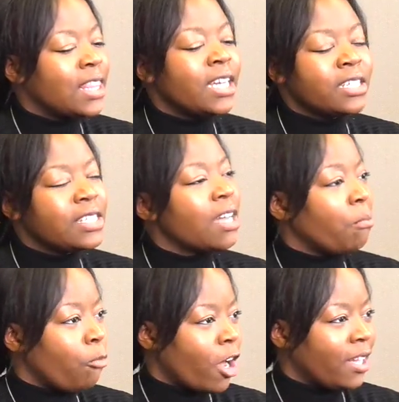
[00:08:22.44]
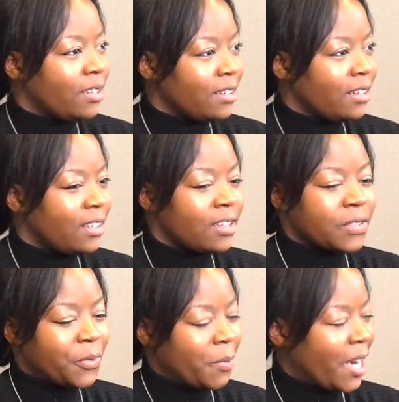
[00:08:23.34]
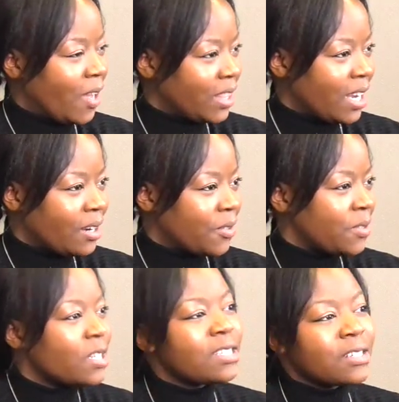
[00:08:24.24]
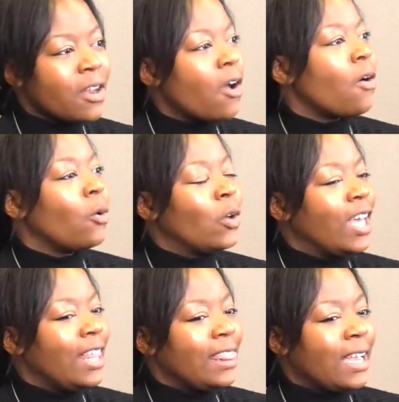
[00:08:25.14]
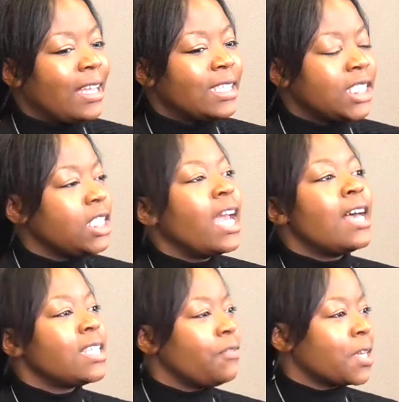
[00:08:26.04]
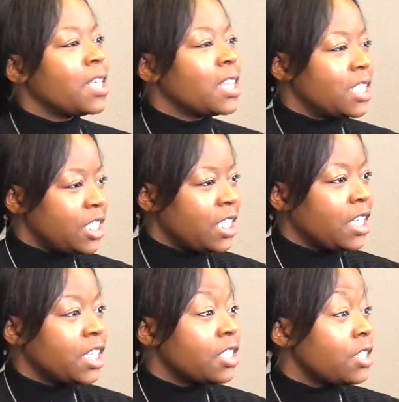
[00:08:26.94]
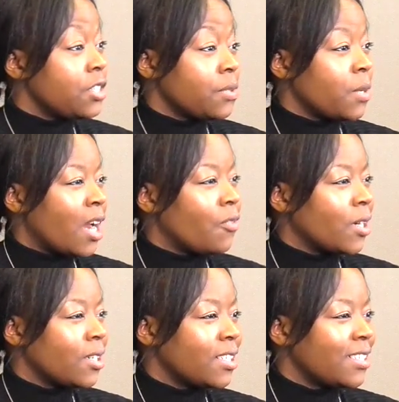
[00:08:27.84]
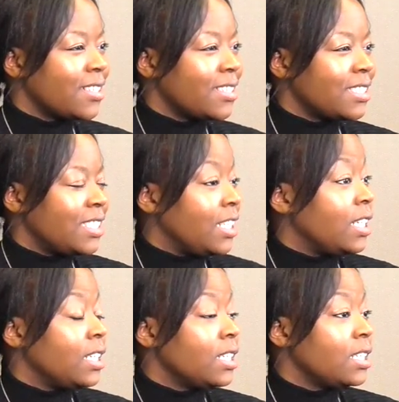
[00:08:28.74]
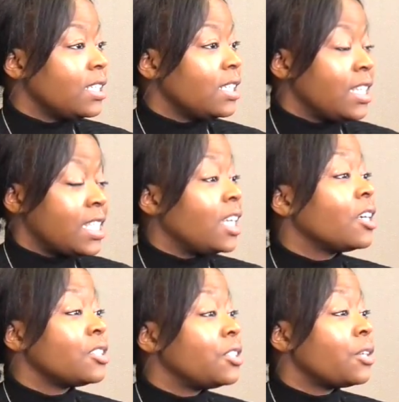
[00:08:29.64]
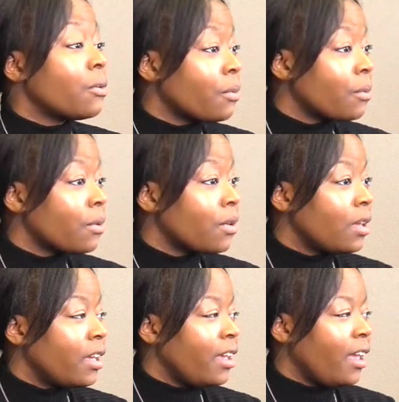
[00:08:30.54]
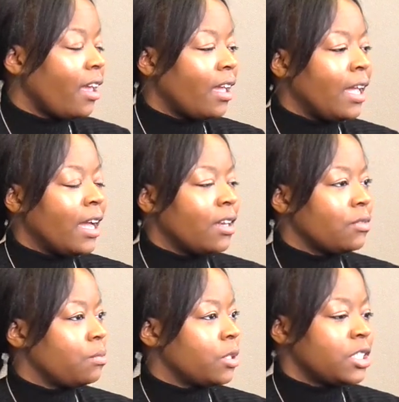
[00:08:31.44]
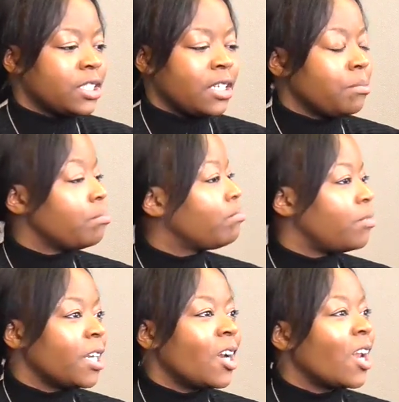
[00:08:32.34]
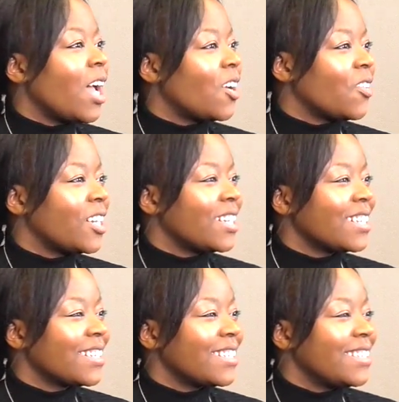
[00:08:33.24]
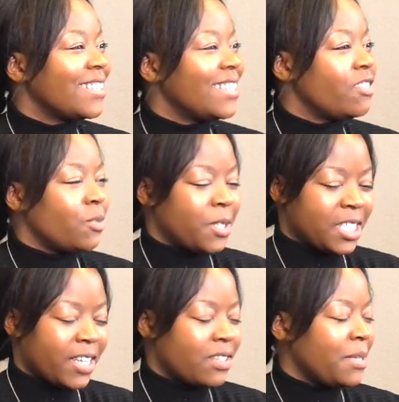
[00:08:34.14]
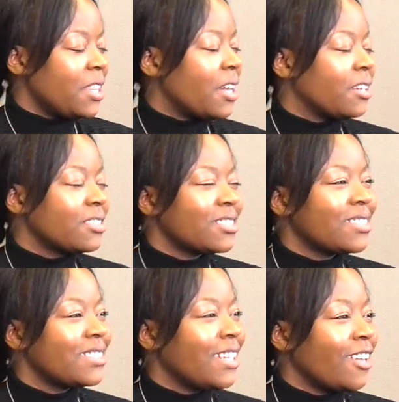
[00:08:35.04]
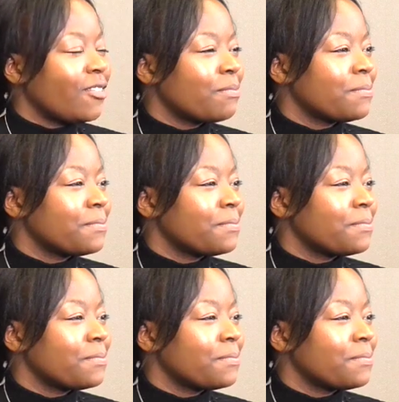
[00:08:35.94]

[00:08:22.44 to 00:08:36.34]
there's a woman out there who doesn't know that she has everything that she needs to do whatever she is here to do. And we're just going to bring it on at her. But we just have to be there. Yeah.